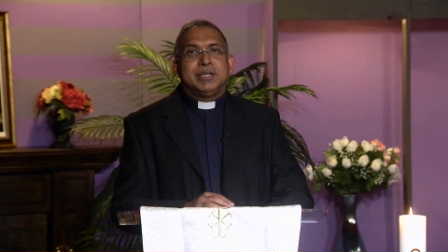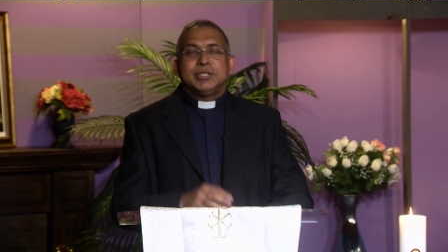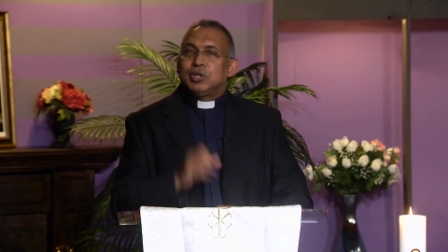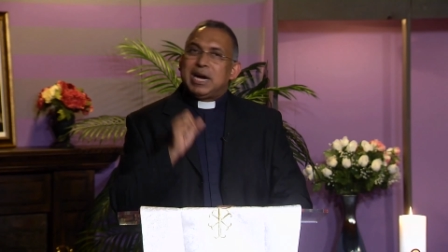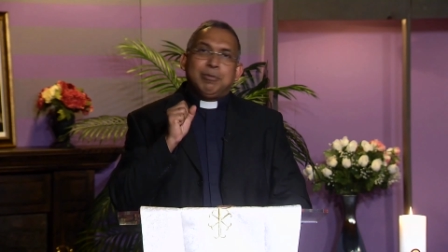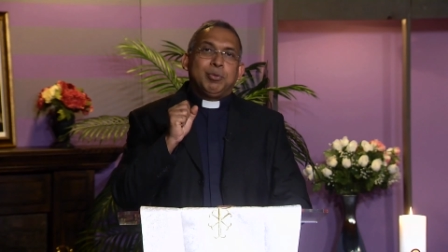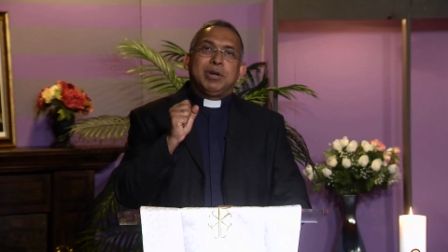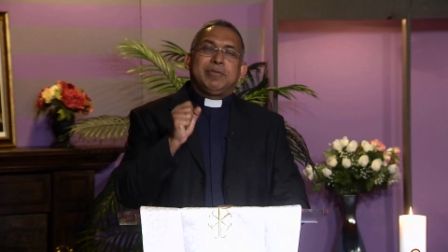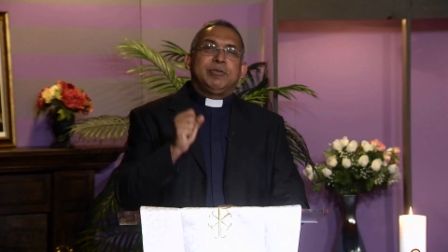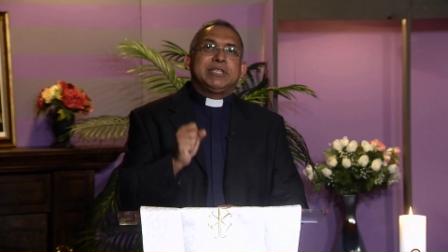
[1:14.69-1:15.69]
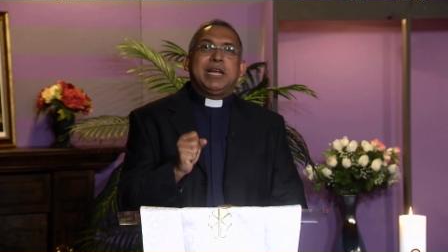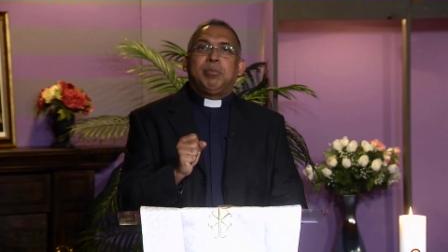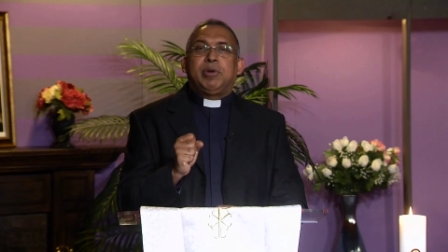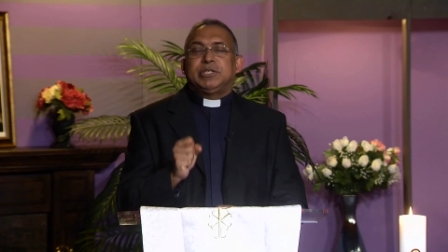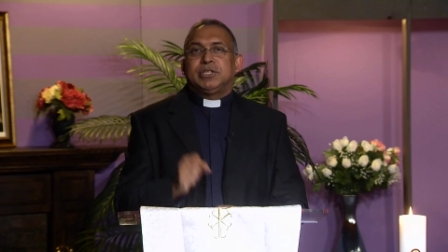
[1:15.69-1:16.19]
So have a wonderful
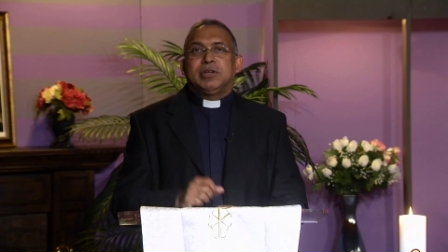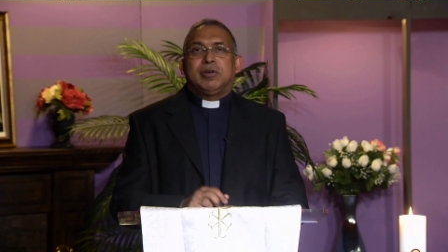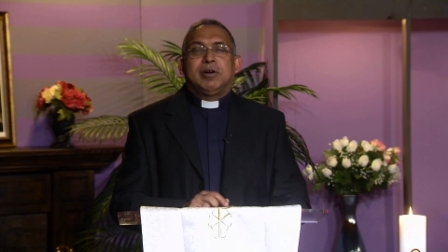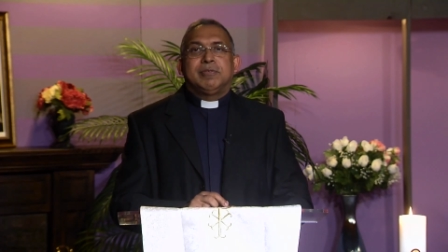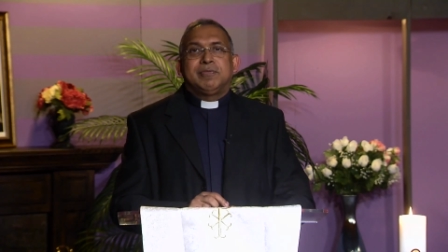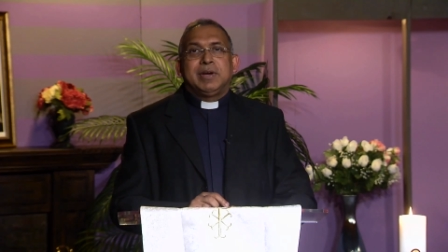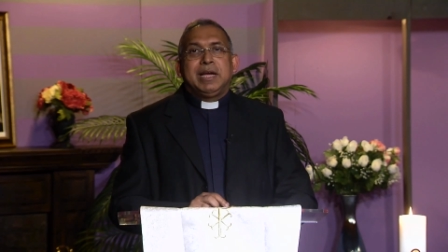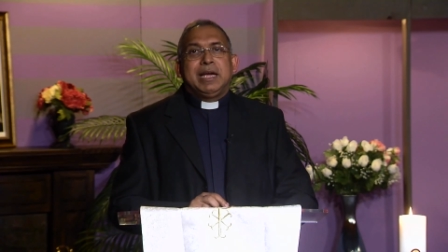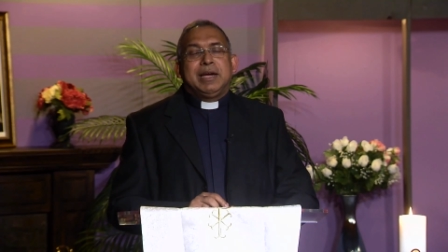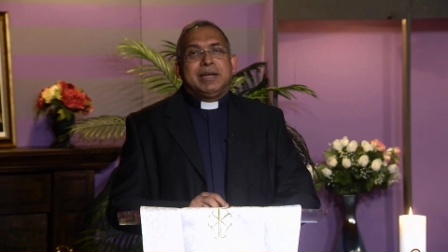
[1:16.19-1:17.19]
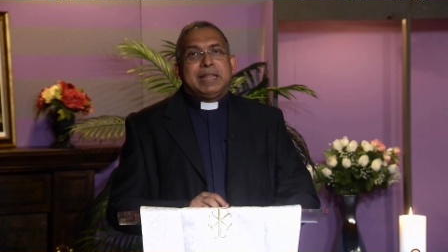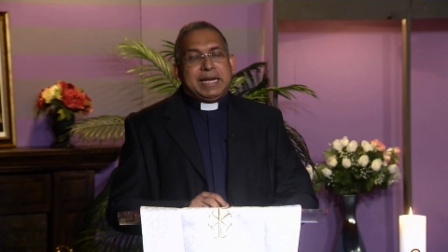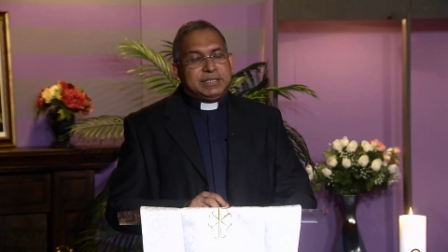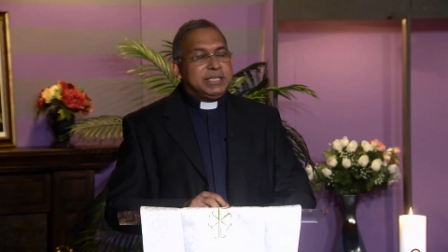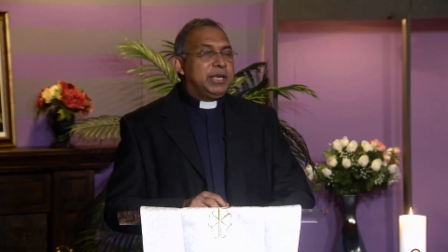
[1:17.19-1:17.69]
celebration of
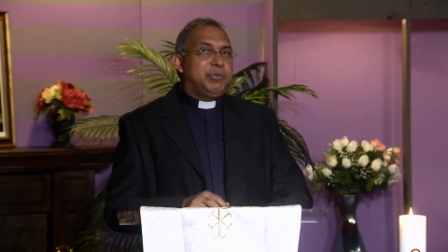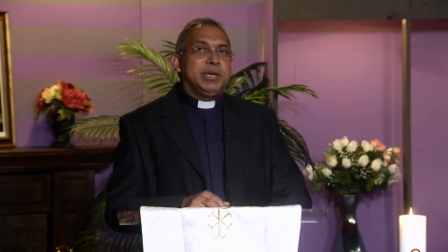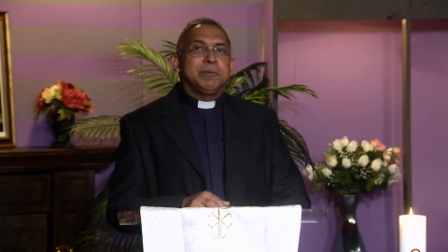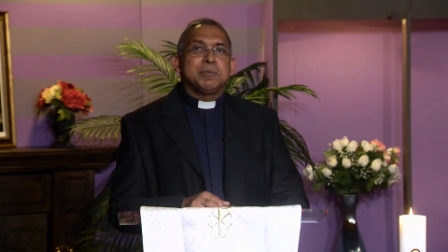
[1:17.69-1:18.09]
Thanksgiving.